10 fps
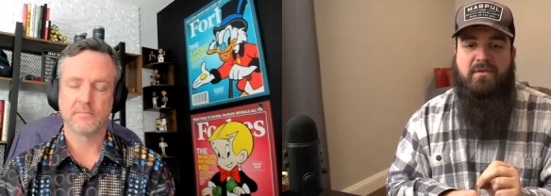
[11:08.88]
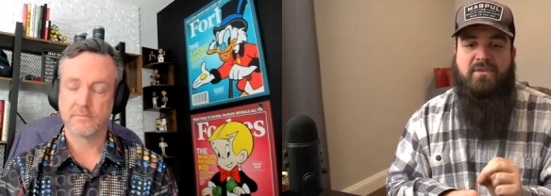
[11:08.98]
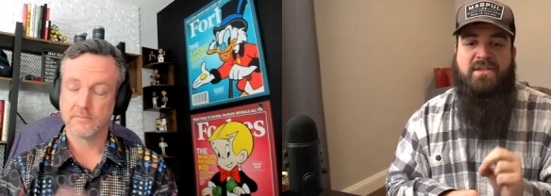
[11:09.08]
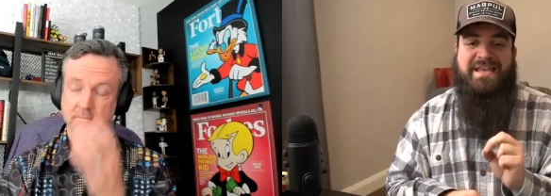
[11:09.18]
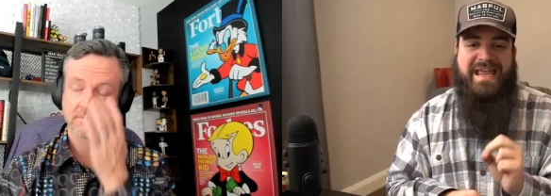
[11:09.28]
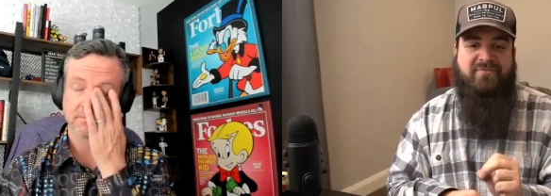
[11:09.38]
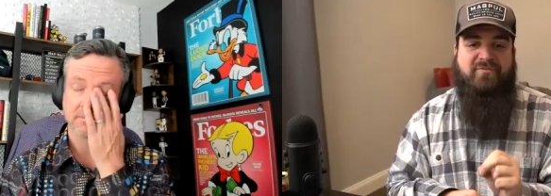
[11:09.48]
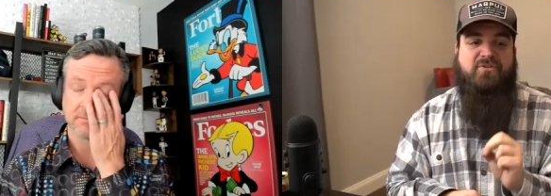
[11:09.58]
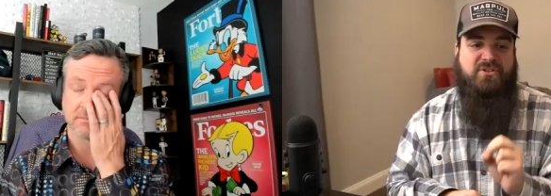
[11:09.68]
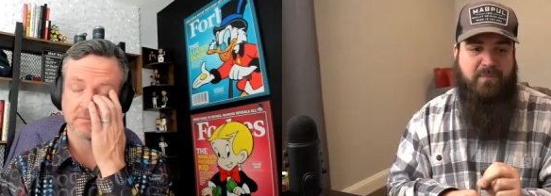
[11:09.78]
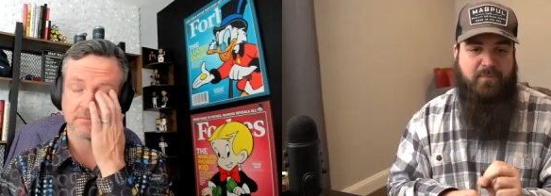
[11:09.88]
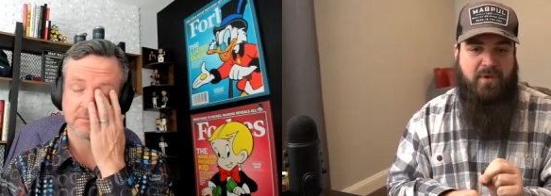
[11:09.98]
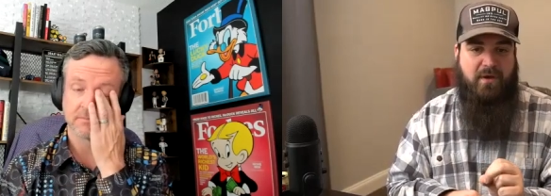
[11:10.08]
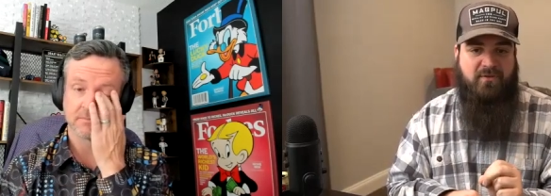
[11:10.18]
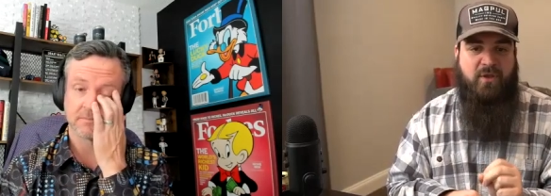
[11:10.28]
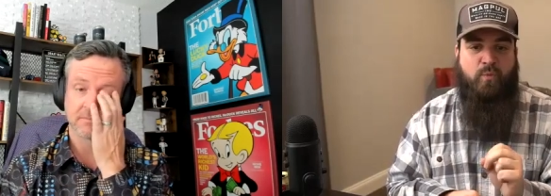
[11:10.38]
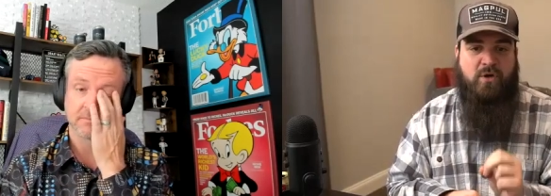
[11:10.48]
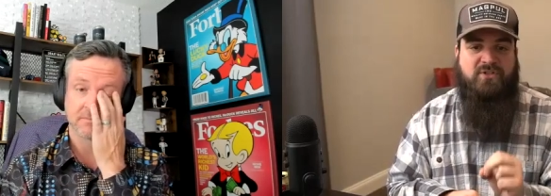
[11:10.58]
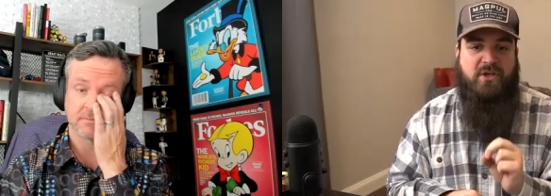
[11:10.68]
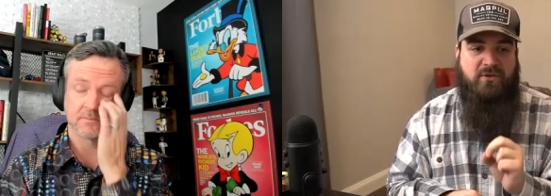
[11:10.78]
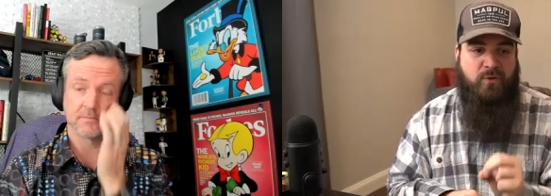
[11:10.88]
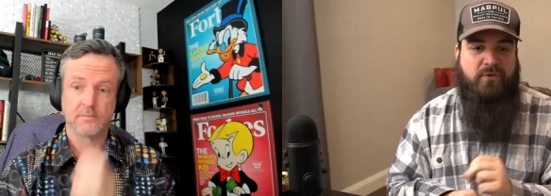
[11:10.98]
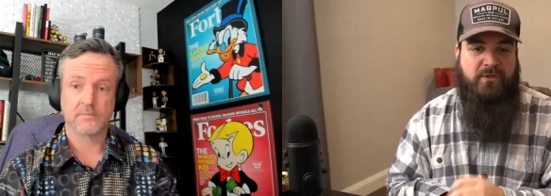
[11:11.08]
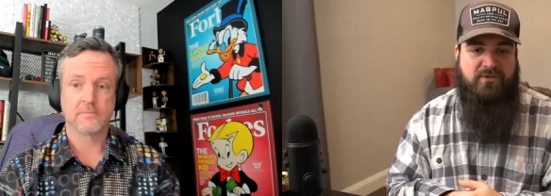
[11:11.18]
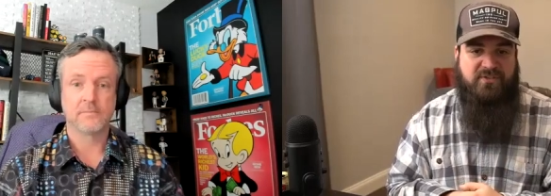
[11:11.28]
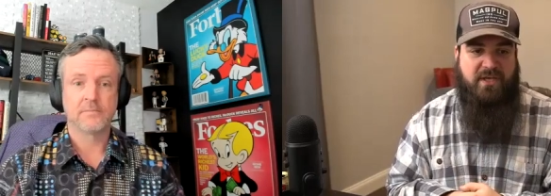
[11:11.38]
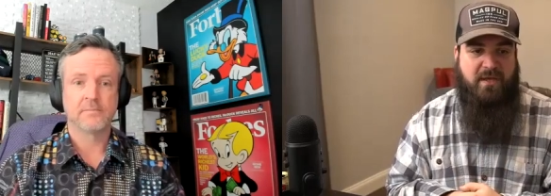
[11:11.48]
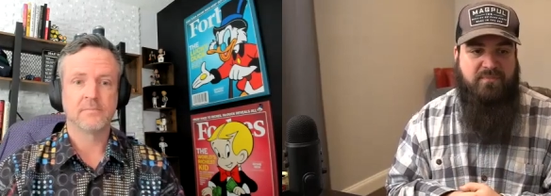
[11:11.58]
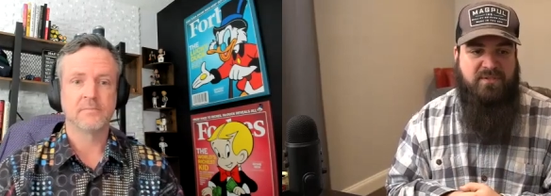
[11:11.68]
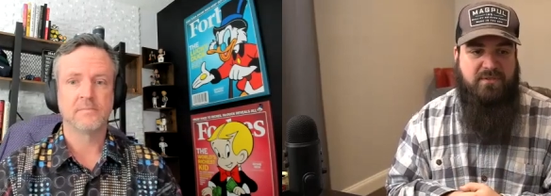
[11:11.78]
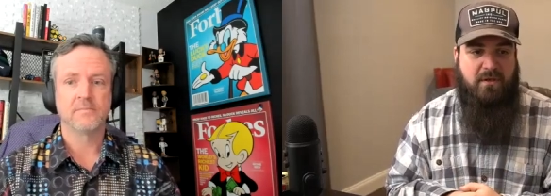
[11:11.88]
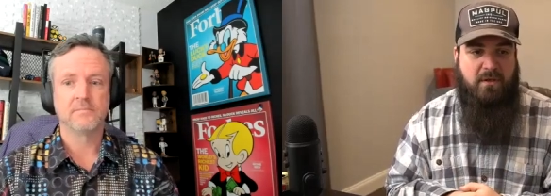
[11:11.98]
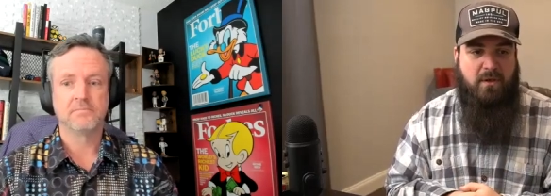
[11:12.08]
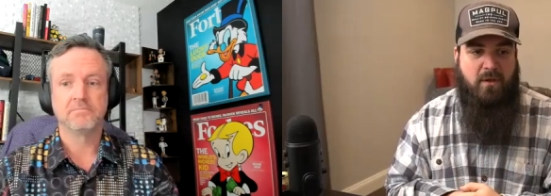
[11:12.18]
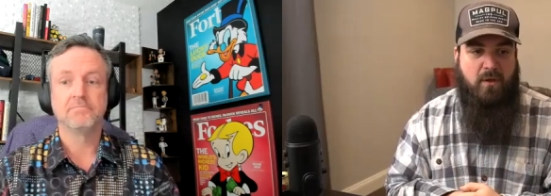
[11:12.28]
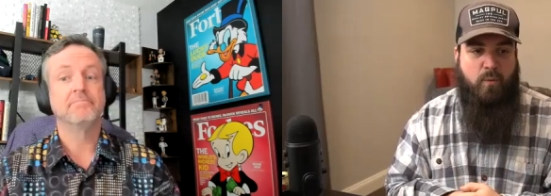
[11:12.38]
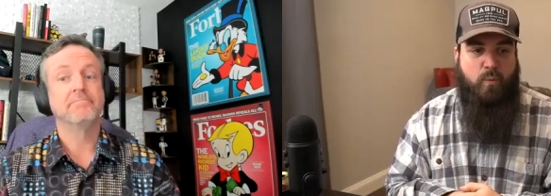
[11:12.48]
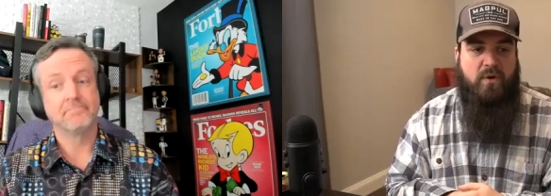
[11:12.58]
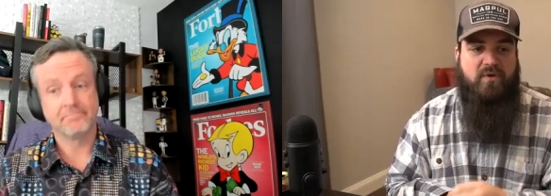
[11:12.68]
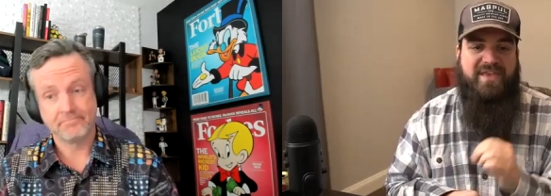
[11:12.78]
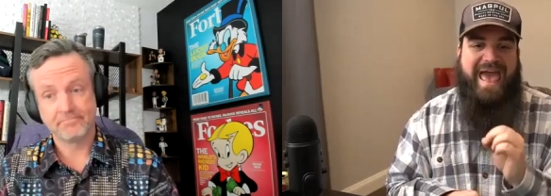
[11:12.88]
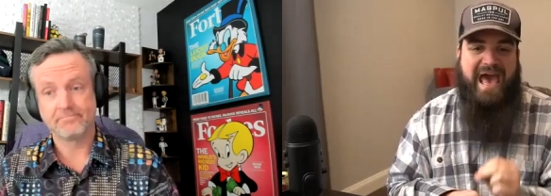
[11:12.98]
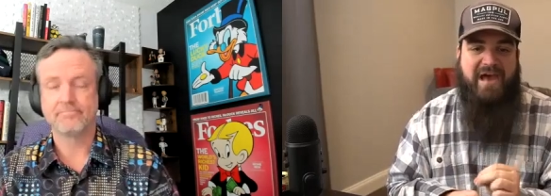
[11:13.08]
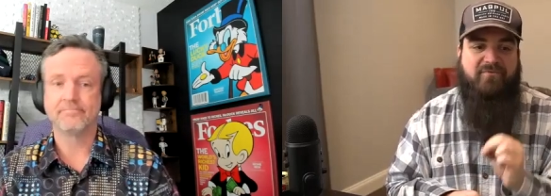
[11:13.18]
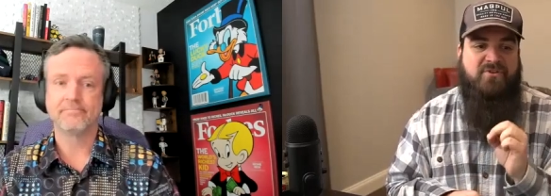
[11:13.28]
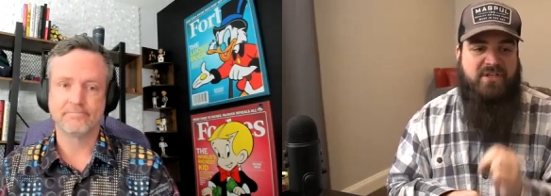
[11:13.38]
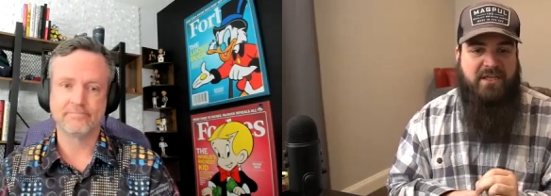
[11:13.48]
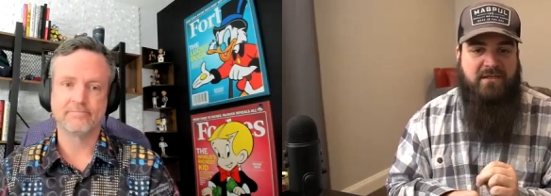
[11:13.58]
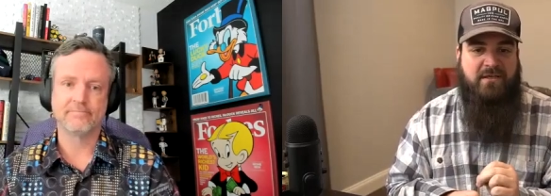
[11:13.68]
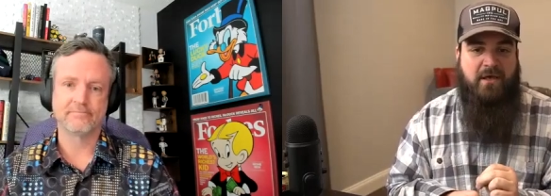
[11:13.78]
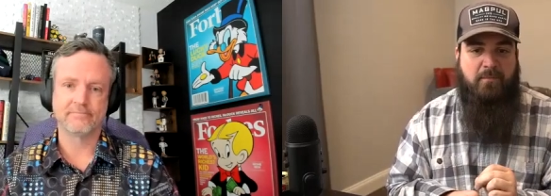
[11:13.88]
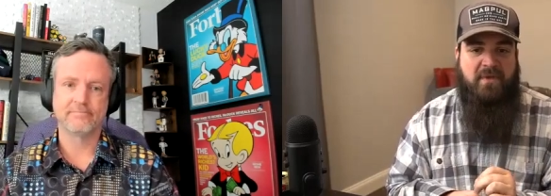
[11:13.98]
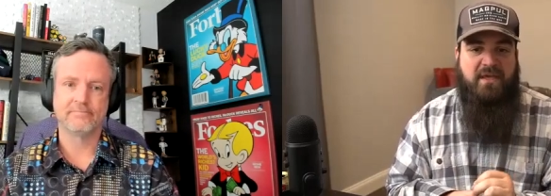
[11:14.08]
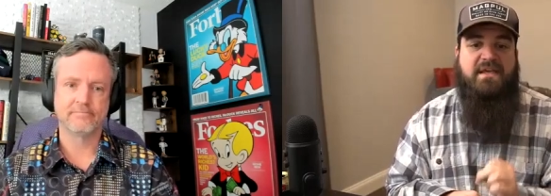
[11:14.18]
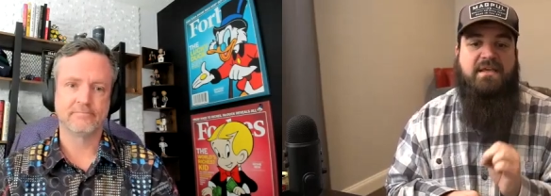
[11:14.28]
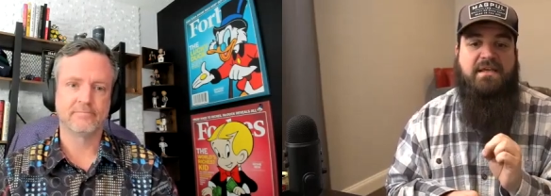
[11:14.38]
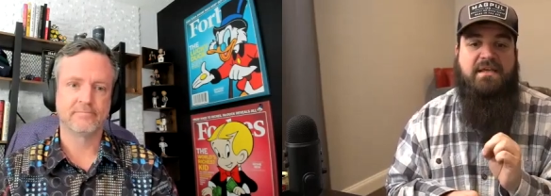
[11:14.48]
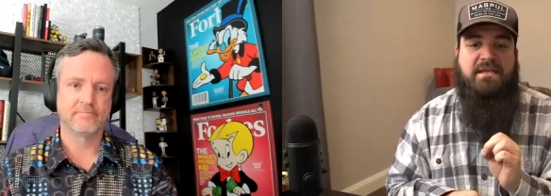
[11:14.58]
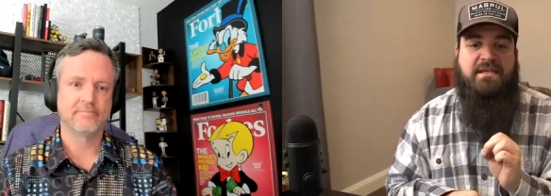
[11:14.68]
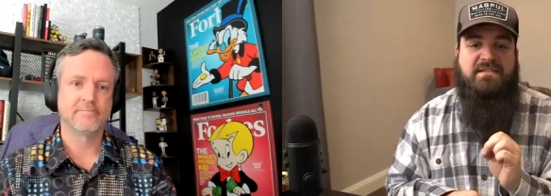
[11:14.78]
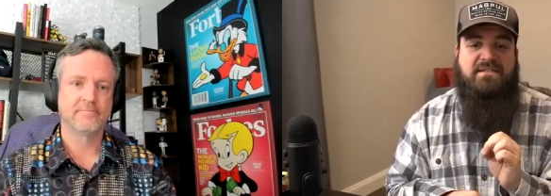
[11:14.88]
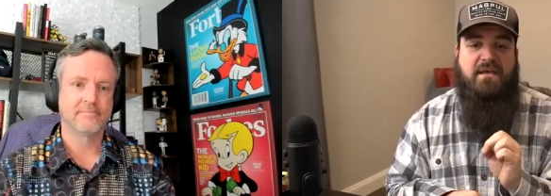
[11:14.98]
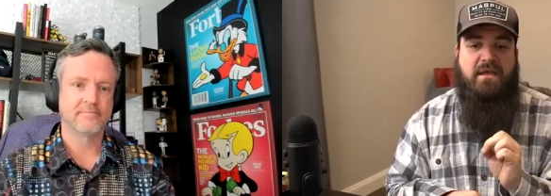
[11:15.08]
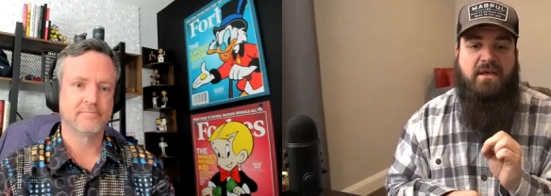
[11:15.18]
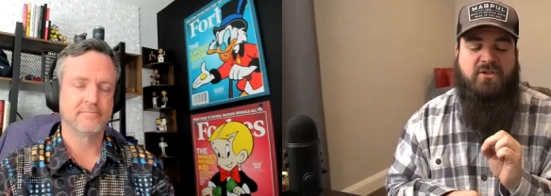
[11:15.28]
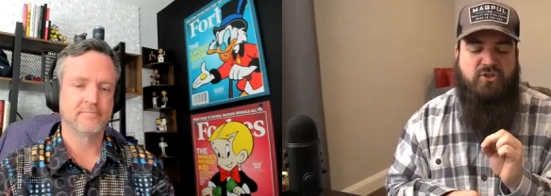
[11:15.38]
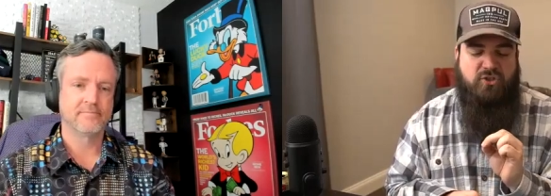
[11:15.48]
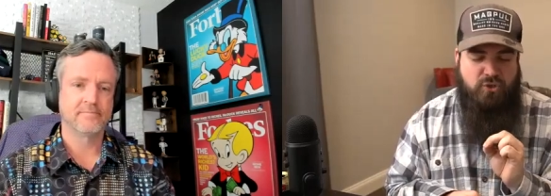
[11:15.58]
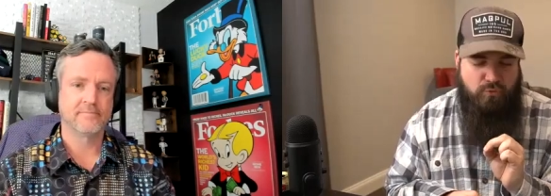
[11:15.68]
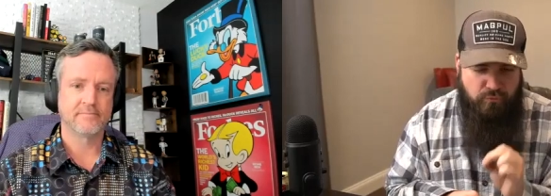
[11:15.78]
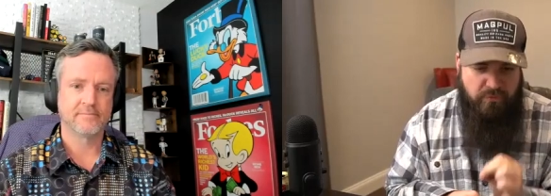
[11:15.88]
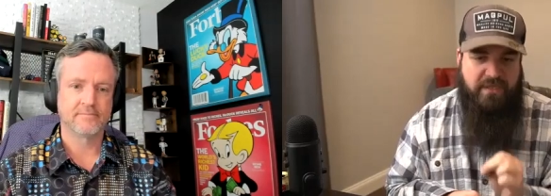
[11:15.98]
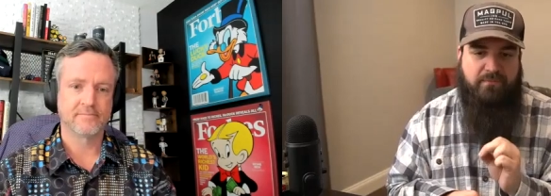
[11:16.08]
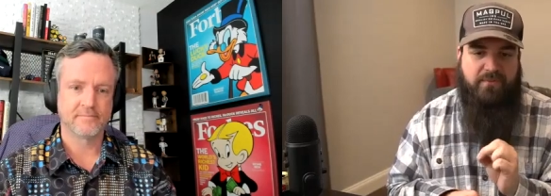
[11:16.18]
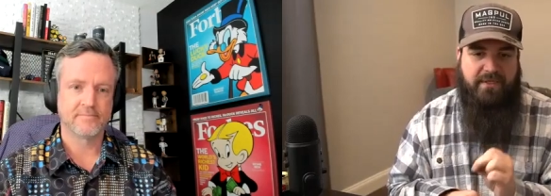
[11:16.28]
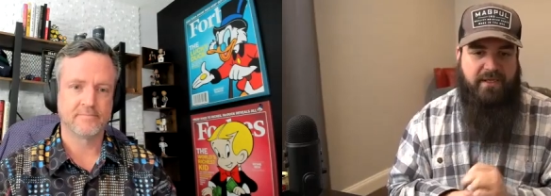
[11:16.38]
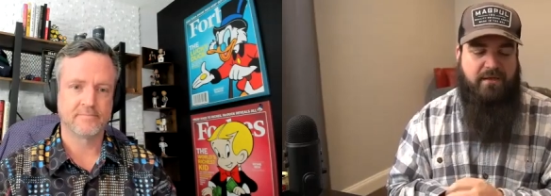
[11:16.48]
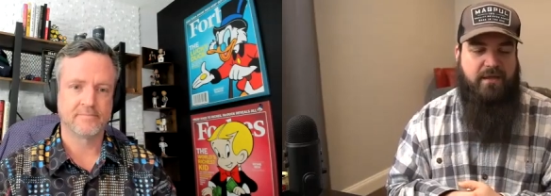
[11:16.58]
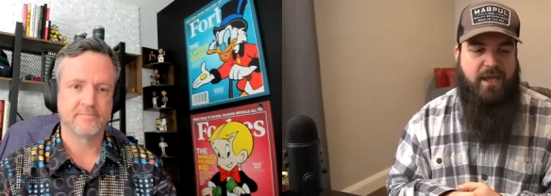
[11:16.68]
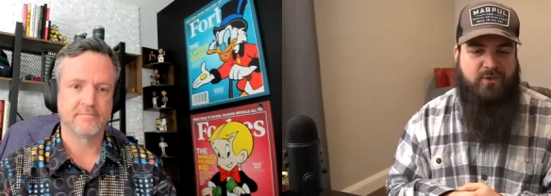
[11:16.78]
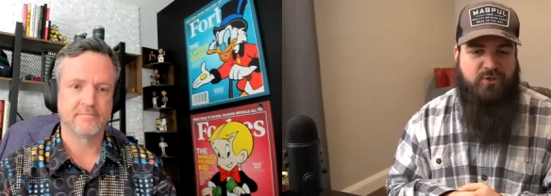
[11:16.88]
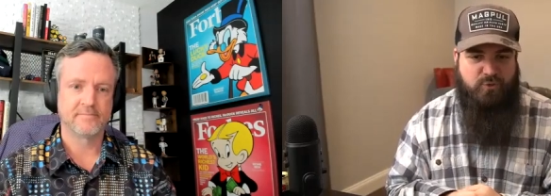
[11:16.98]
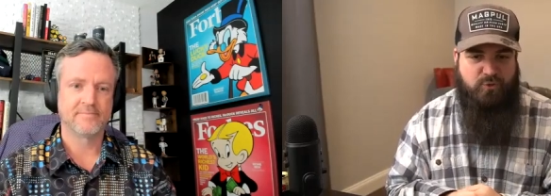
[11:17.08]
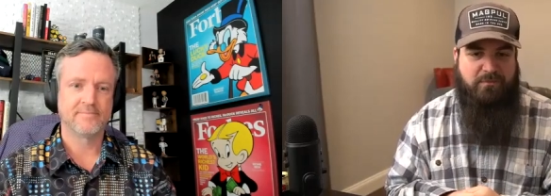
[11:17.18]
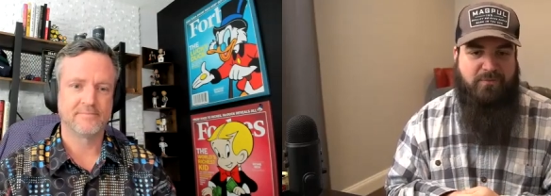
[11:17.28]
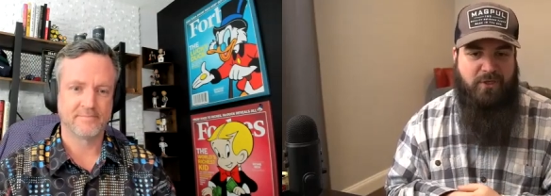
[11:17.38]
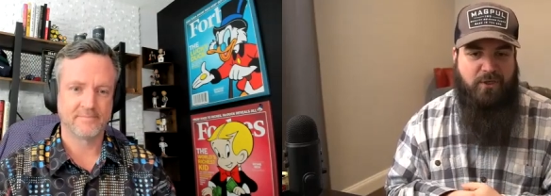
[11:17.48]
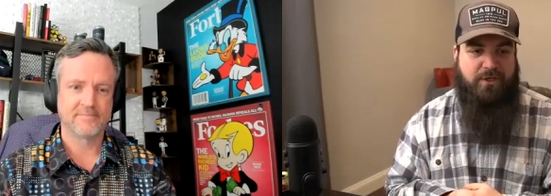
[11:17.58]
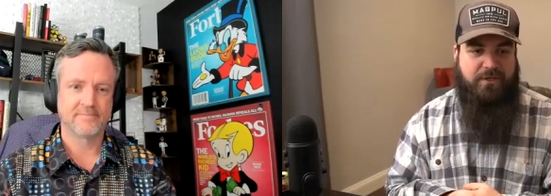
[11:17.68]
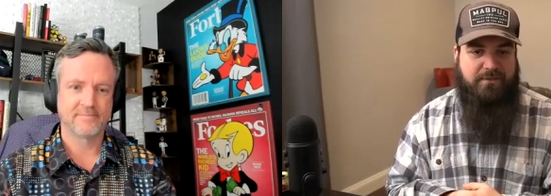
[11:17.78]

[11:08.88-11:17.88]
Speaker 1: the naval shipyard that works on nuclear subs, where the average income is extremely, extremely good.